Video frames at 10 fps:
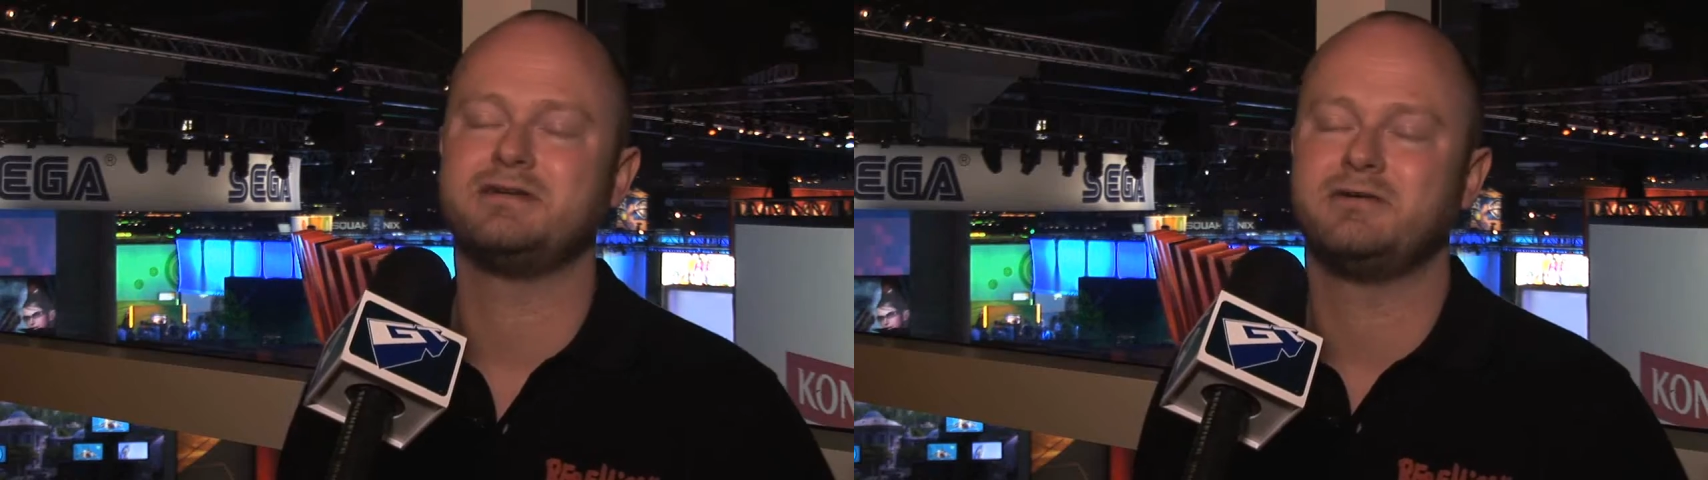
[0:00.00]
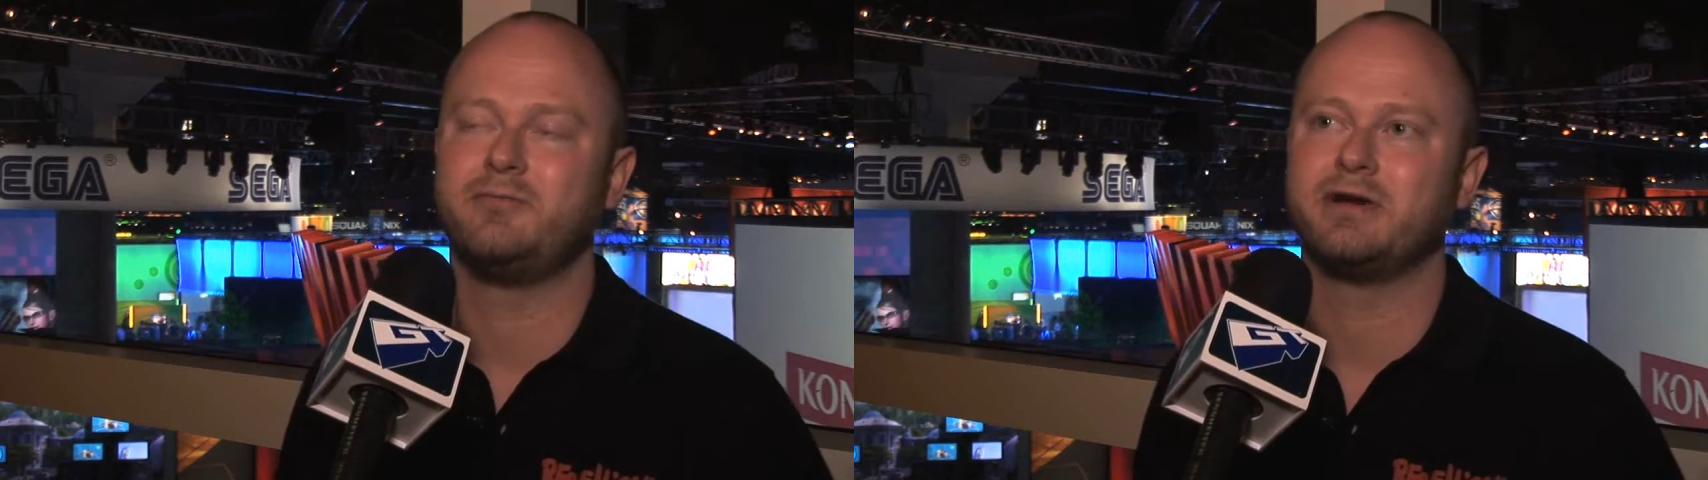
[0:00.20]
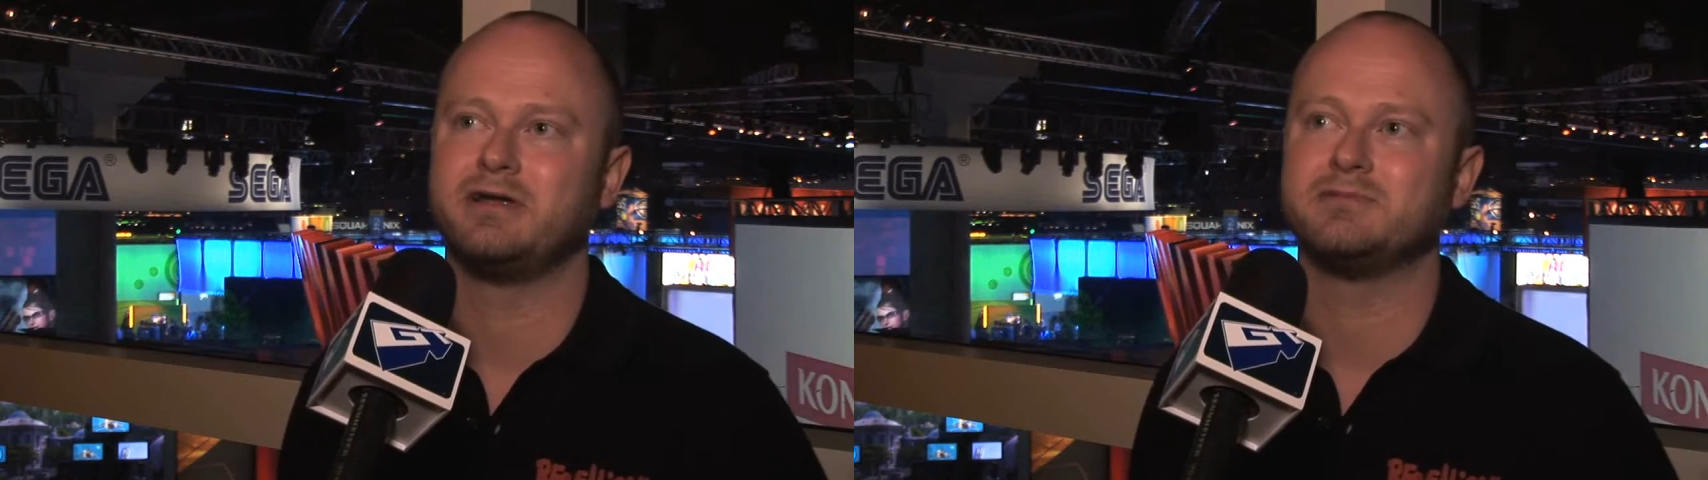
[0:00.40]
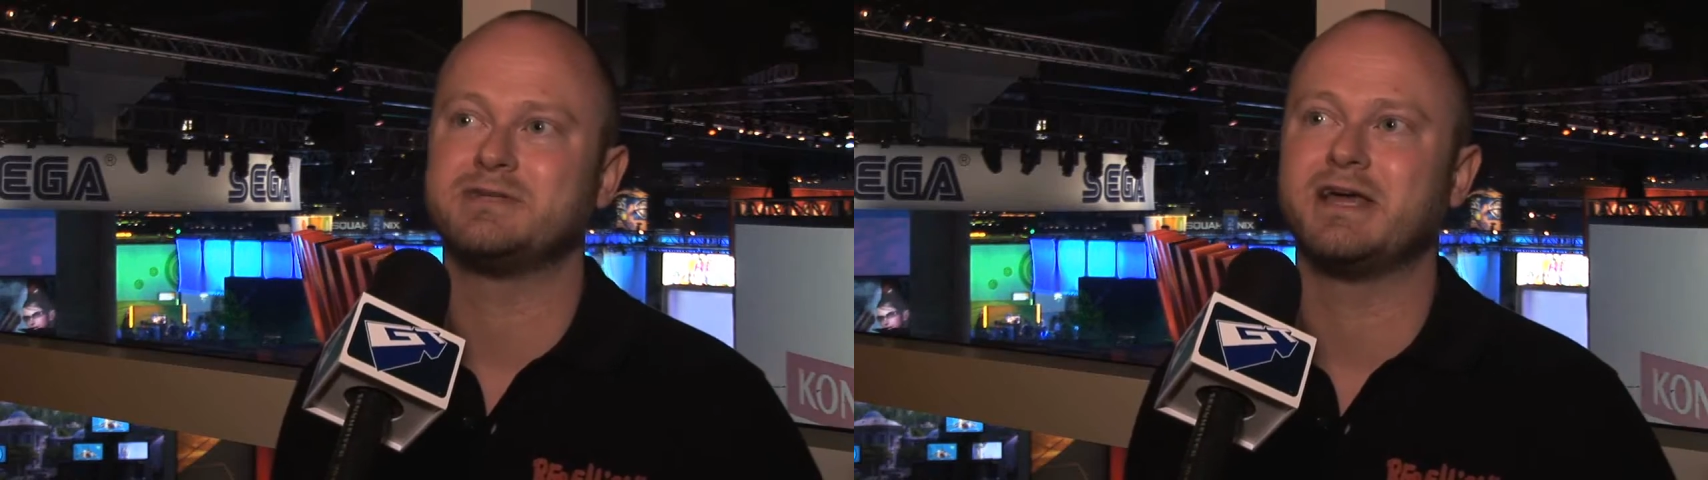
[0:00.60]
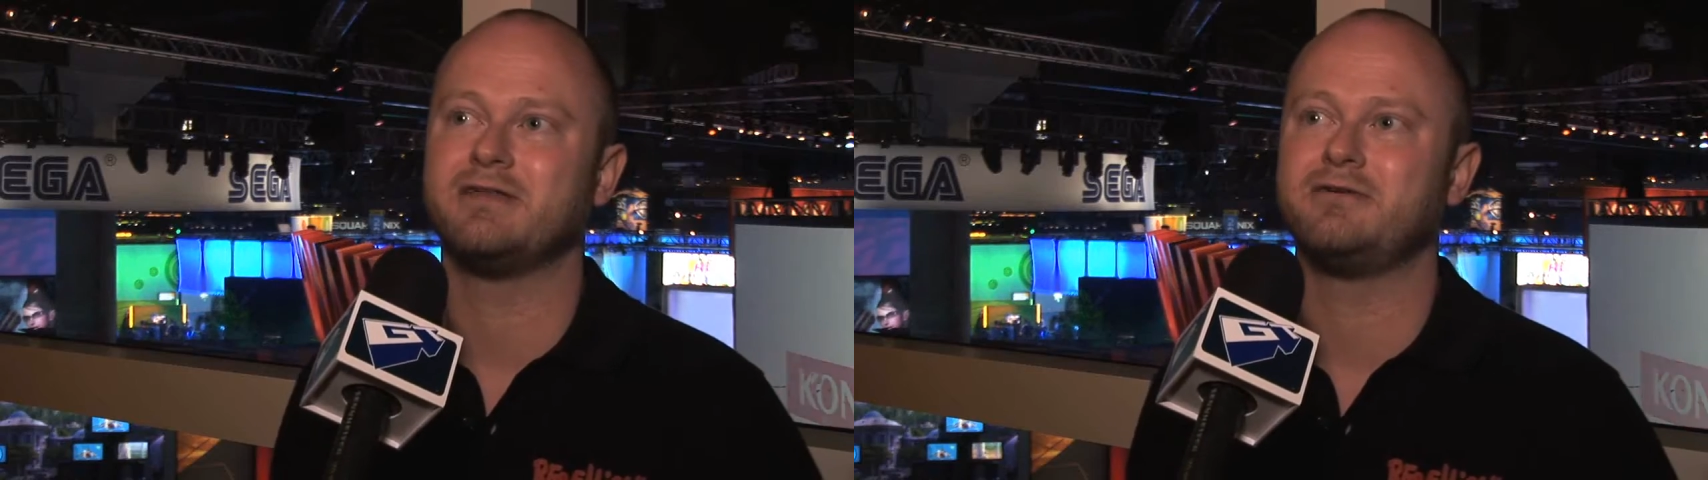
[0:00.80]
idea of bringing them
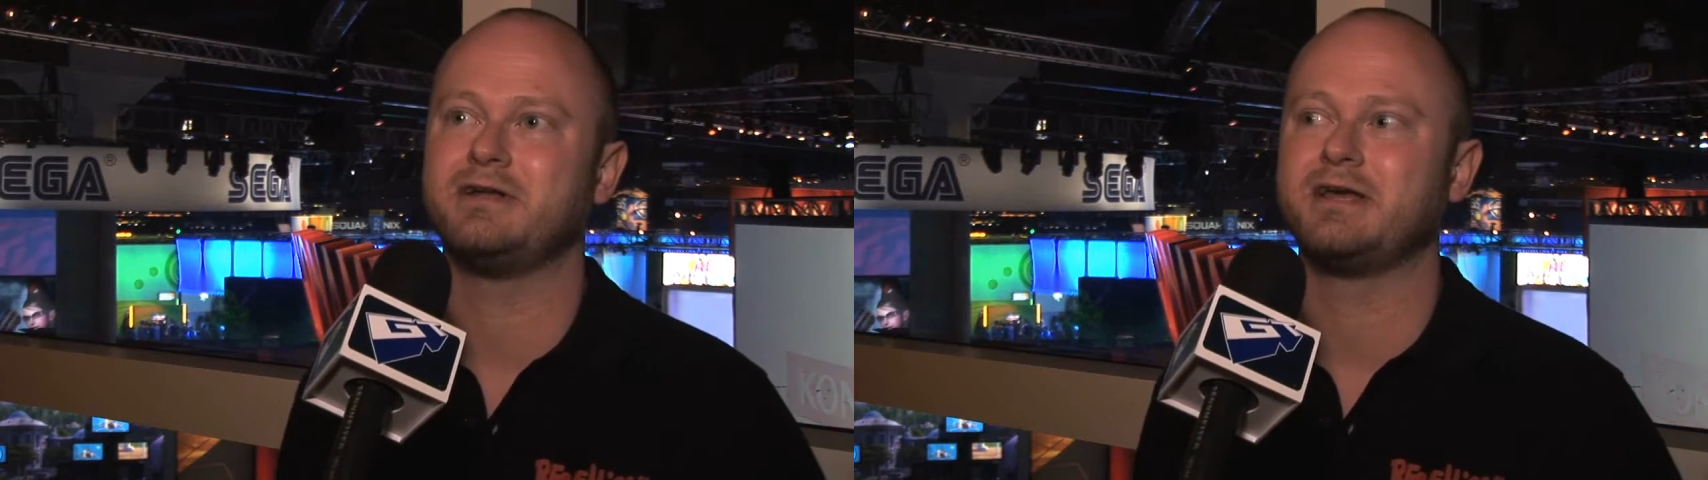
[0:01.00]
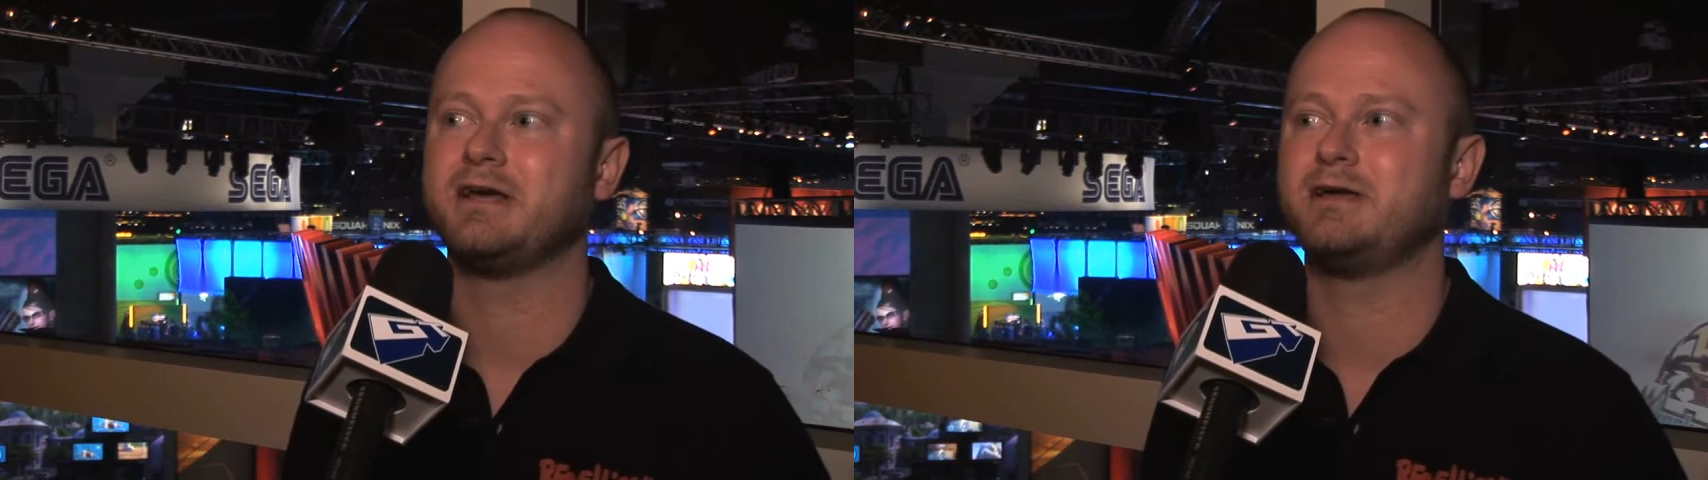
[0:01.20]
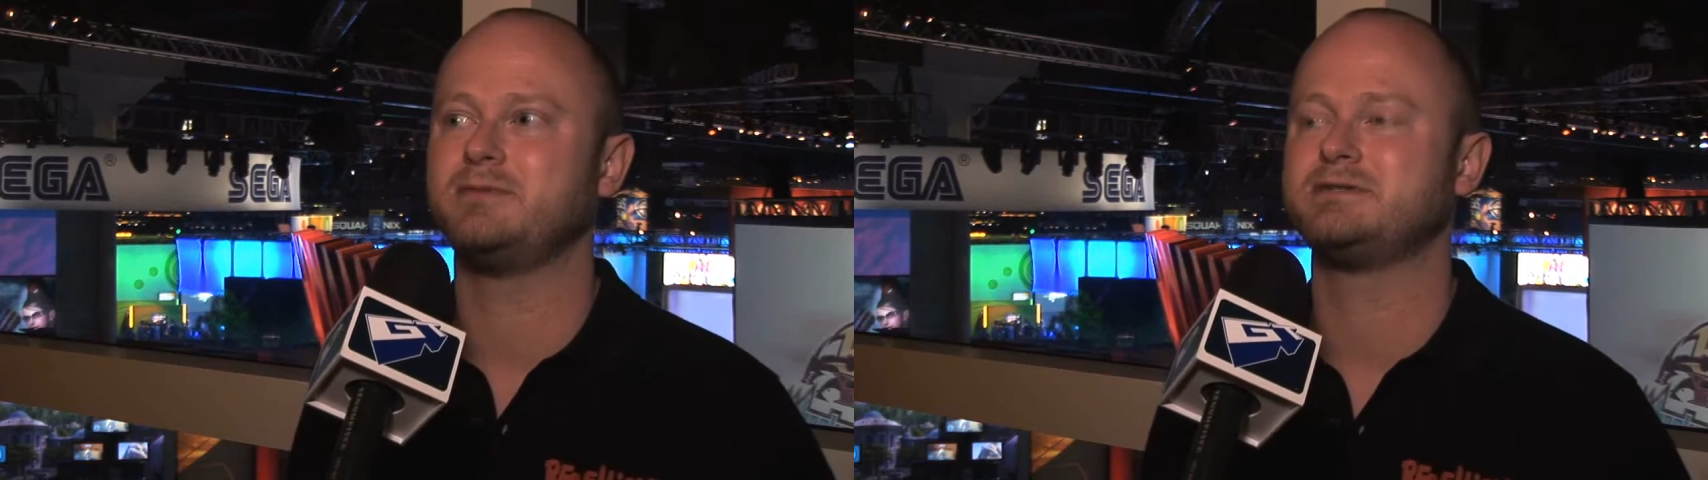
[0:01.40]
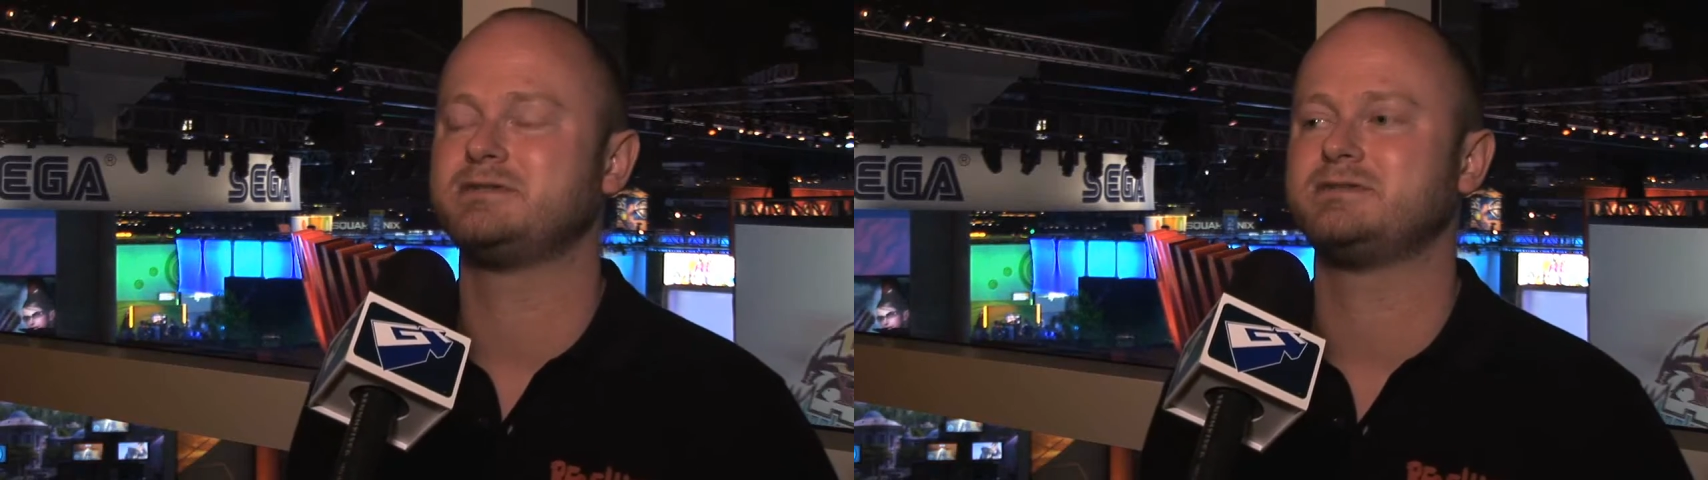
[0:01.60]
together in a game is